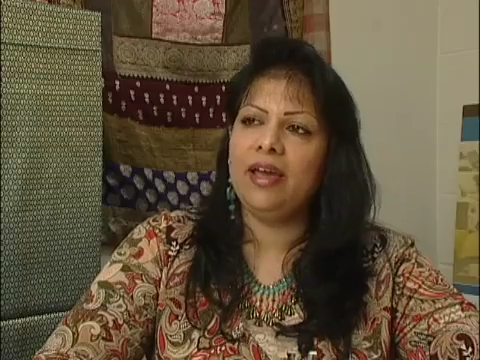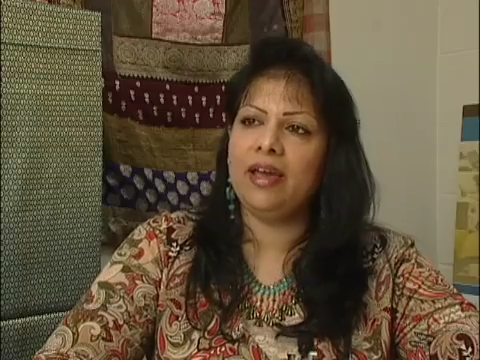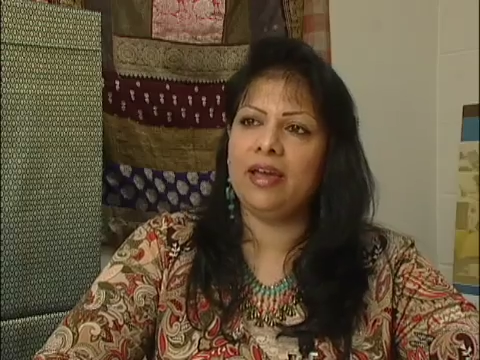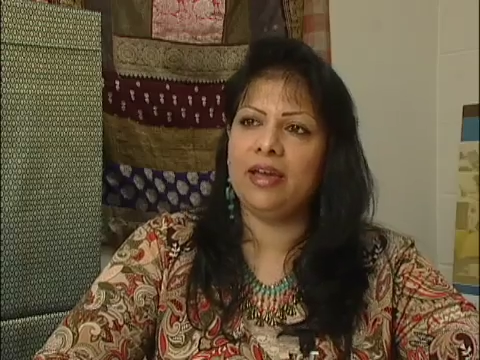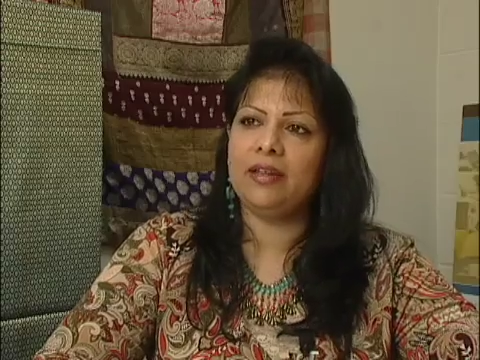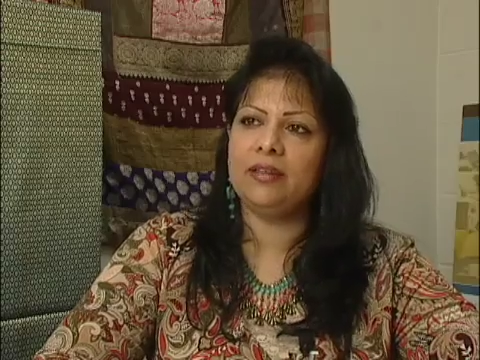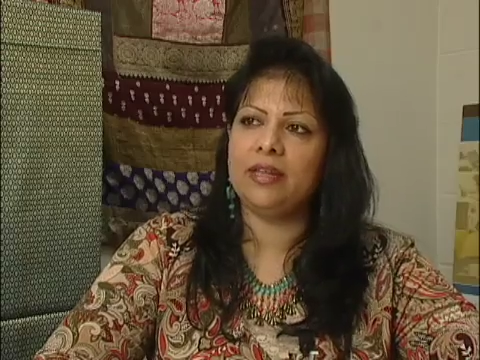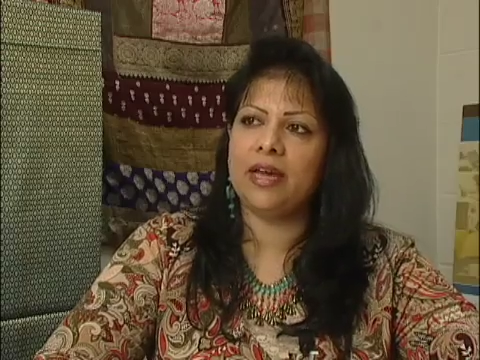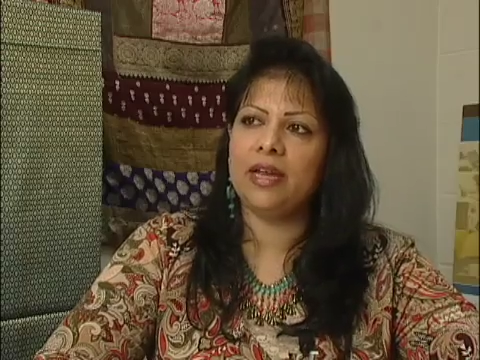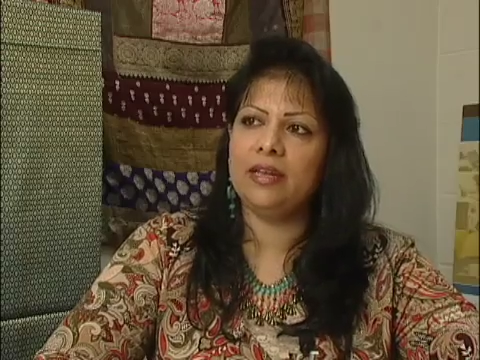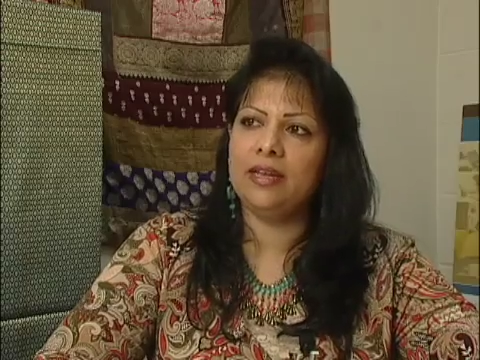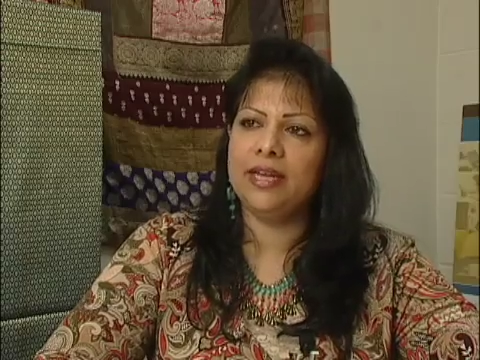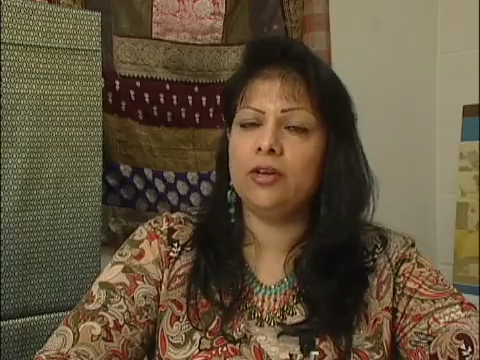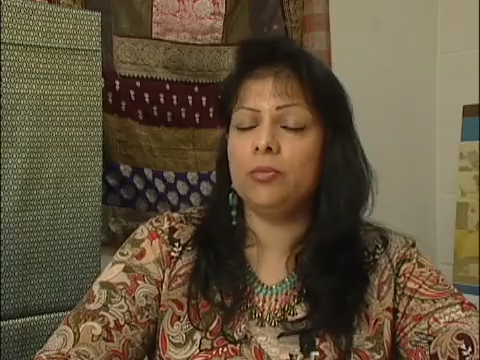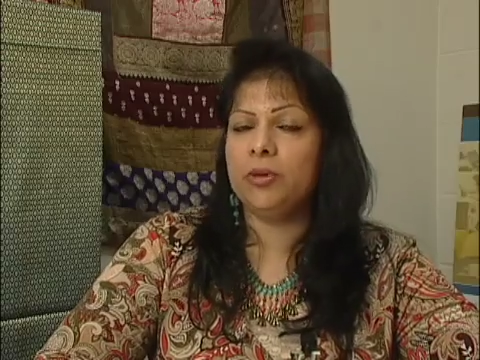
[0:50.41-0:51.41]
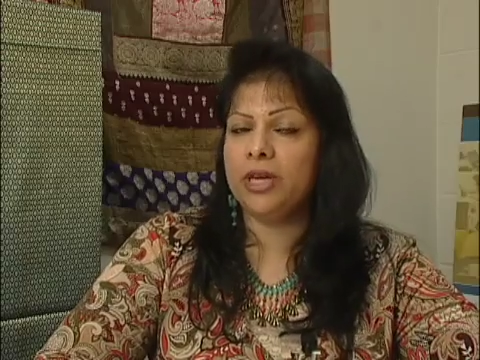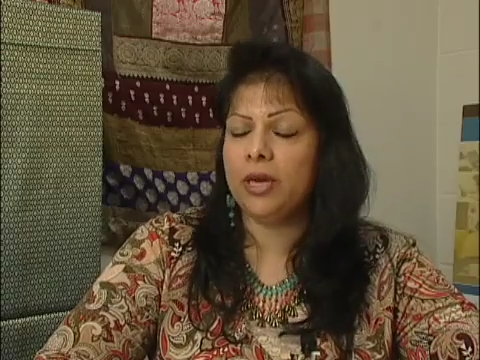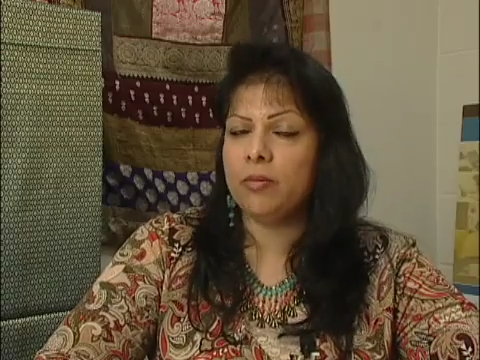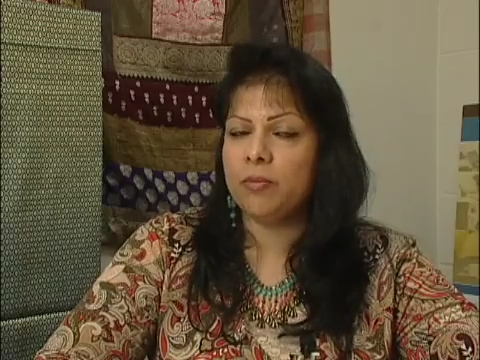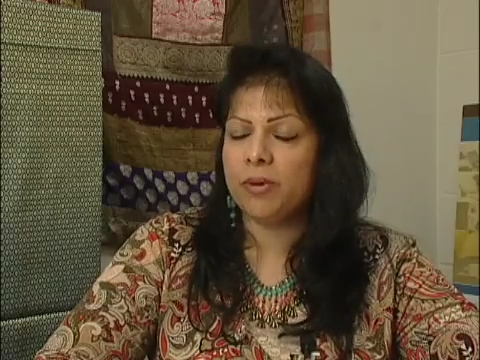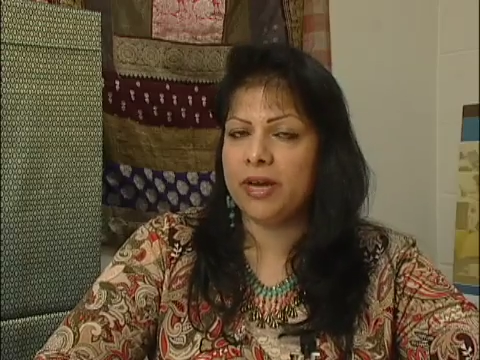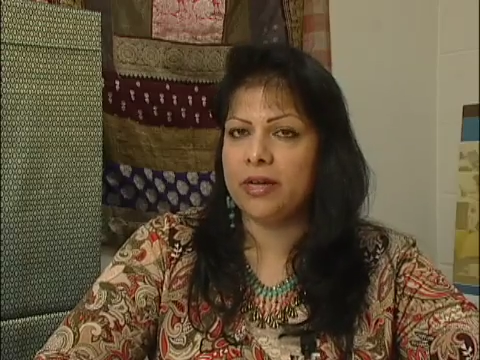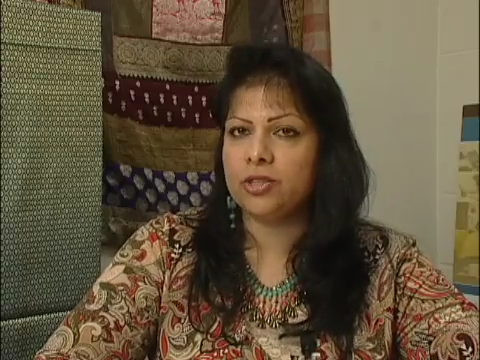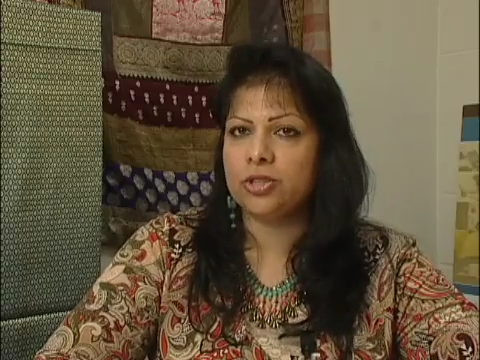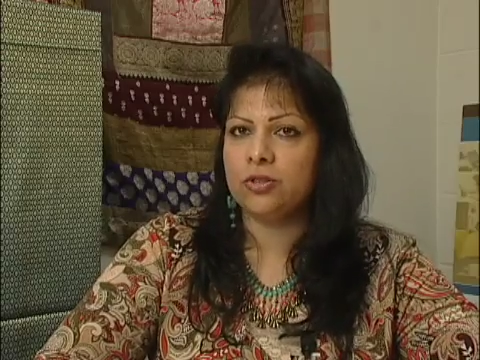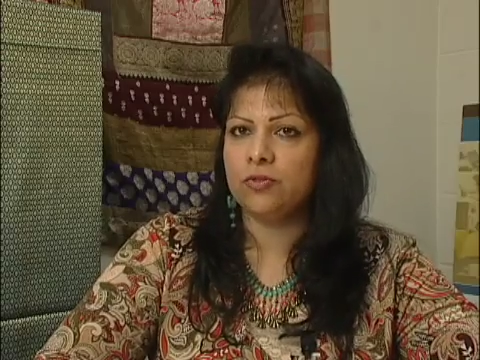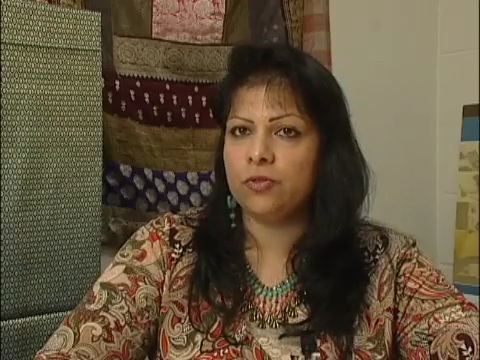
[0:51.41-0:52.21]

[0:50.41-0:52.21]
And that later became a passion